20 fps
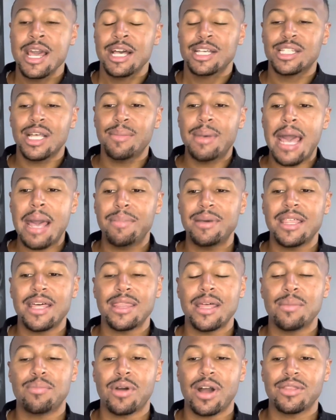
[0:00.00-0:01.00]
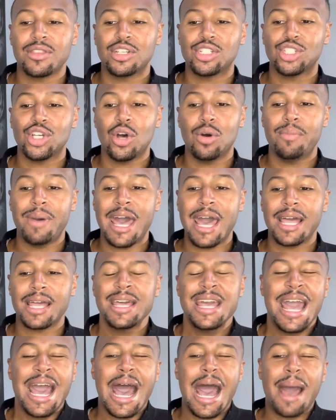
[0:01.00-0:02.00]
So I'm happy that they brought the show back.
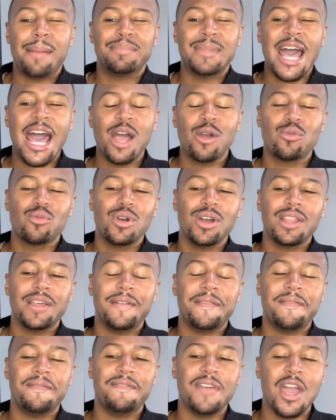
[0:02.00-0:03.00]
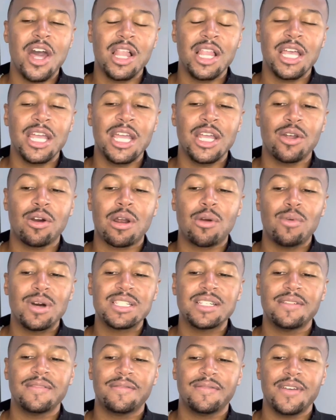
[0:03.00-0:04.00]
I'm not really feeling, or I
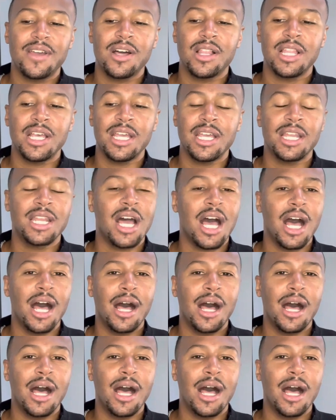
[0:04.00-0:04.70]
wasn't feeling,